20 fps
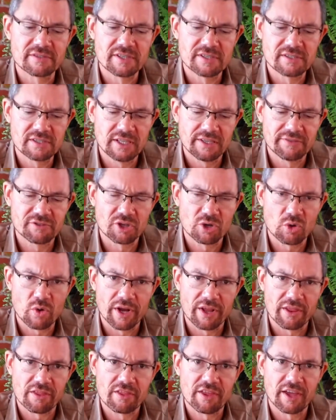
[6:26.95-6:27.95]
These leaves are
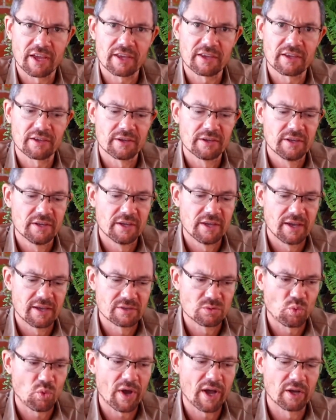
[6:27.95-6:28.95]
quite thick
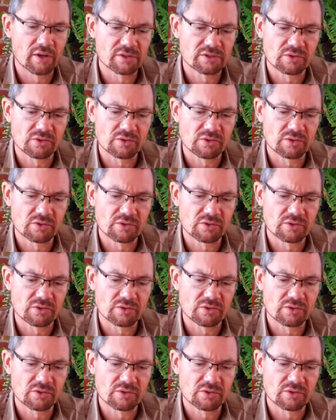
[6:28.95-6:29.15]
as well,